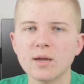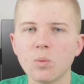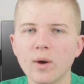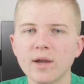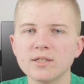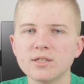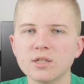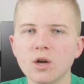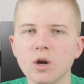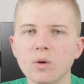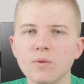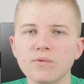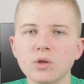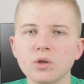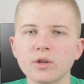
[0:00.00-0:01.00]
a way to go
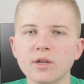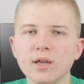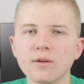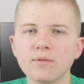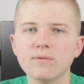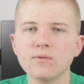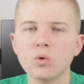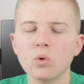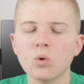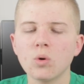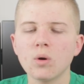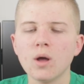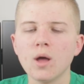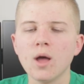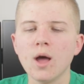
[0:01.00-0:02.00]
if you're looking
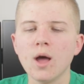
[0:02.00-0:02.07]
for